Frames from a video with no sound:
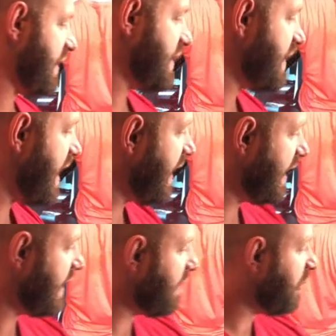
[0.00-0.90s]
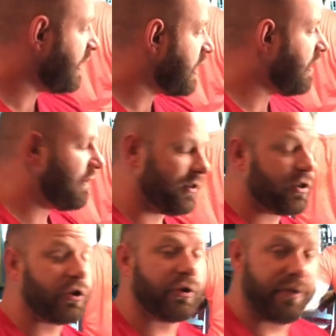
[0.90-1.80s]
on the side. And then when we go even
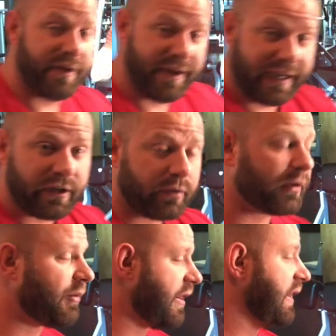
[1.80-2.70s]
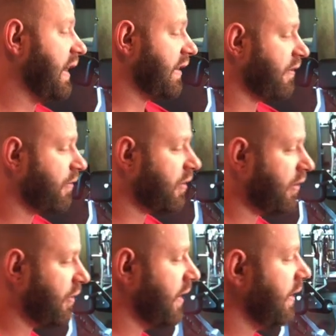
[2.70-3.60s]
narrower with the
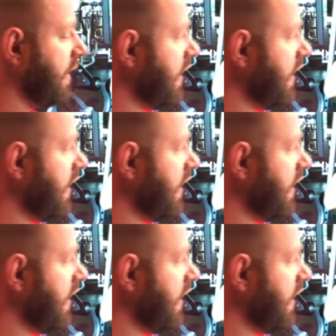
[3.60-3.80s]
4-in-1,